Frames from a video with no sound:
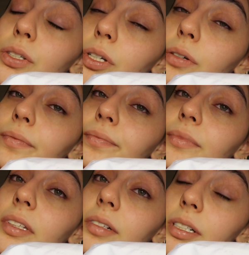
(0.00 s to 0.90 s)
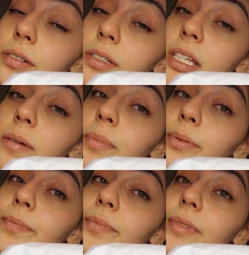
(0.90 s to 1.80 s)
So, I'm gonna go to
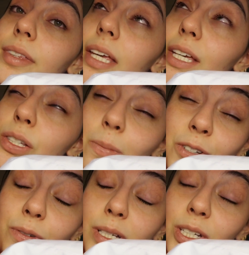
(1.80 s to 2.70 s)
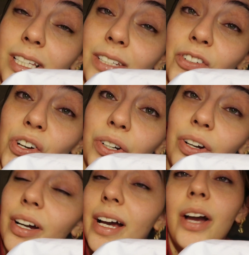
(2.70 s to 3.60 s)
sleep. Thank you so much for watching this vlog.
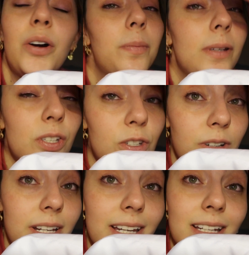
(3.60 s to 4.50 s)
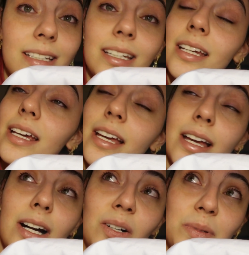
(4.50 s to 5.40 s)
I hope you enjoyed it.
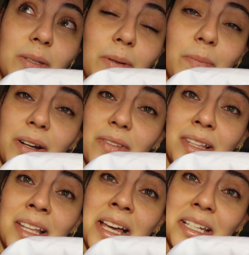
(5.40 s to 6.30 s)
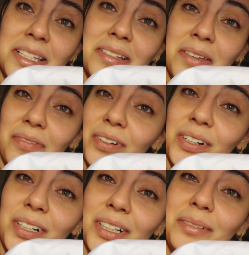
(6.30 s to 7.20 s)
I hope it's a bit better than last
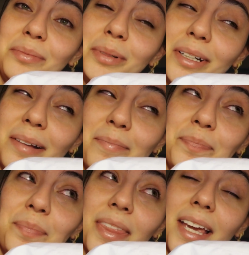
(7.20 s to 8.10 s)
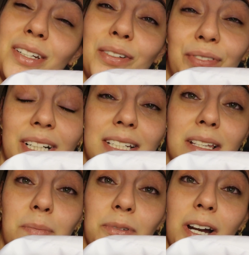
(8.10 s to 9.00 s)
vlog, but don't forget
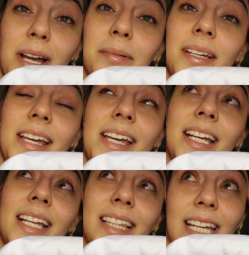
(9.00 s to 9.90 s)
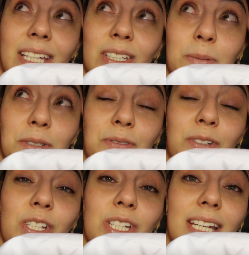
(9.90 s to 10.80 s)
to subscribe. Thank you so much
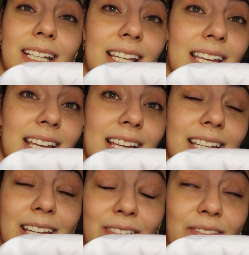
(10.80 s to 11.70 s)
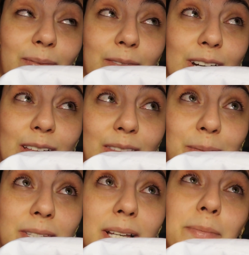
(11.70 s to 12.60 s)
for watching. Give me a video
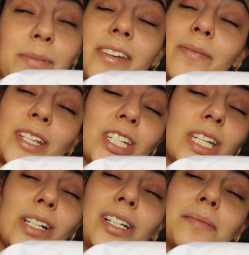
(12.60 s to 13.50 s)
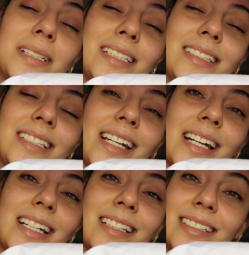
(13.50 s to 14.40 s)
thumbs up, give me a cheeky comment,
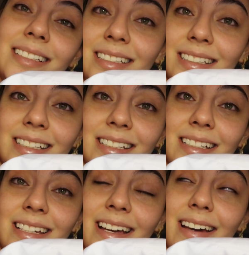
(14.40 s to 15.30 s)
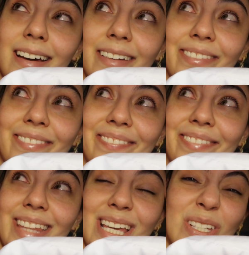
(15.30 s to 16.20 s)
and yeah,
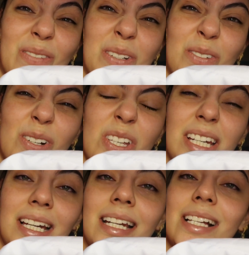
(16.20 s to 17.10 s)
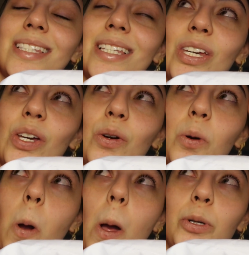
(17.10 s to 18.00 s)
thank you so much for watching, and I'll see
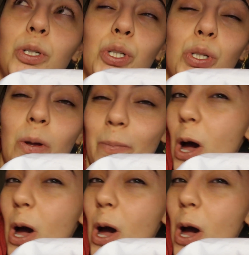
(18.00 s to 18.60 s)
you